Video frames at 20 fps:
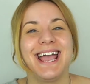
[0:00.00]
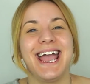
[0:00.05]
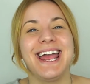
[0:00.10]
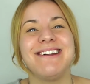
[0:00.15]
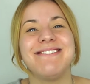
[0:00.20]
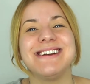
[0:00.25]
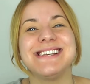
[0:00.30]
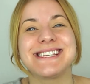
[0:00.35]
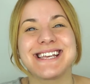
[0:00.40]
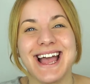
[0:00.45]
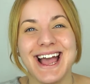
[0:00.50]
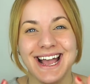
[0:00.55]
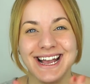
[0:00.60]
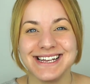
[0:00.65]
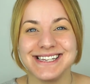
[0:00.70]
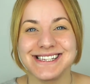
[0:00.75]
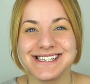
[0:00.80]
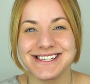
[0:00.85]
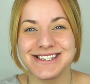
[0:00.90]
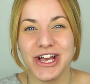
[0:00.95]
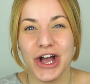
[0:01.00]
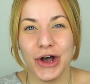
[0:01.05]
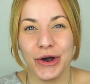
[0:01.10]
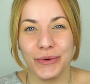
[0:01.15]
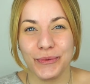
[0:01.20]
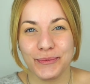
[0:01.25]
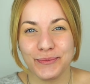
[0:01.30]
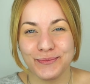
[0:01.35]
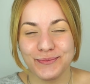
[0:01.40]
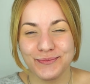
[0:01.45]
Anyways, guys,
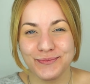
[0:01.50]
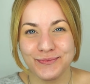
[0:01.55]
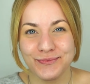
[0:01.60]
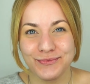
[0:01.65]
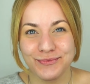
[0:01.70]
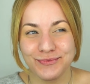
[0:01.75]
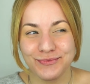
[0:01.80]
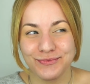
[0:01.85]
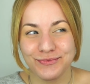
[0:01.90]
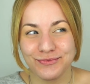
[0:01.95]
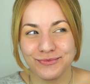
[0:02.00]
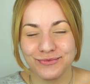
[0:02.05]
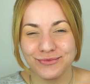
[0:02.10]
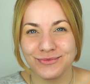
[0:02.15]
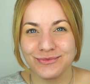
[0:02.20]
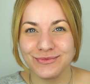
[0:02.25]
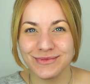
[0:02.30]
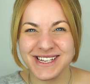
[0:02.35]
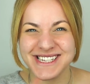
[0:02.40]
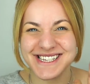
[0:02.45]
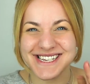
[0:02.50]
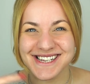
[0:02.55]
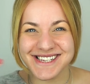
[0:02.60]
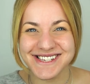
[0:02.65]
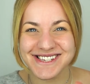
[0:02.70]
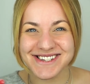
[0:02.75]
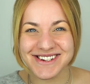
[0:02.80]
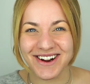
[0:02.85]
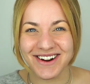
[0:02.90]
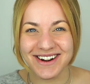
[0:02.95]
so let's
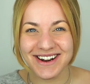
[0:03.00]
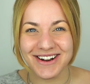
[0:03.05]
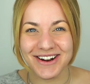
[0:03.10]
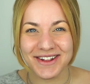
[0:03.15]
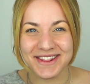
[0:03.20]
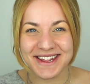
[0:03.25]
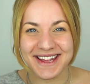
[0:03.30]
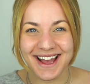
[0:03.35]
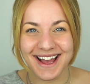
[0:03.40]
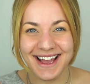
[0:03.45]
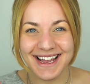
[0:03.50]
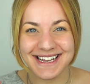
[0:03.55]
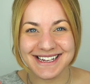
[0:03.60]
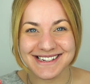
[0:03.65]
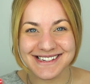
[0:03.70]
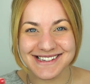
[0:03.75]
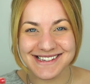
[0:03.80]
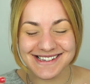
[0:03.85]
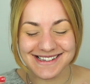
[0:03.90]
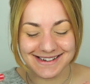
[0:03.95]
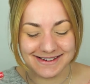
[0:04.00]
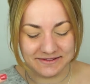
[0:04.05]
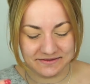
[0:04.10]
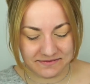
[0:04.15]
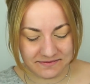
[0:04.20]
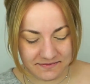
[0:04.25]
get started on the eyes.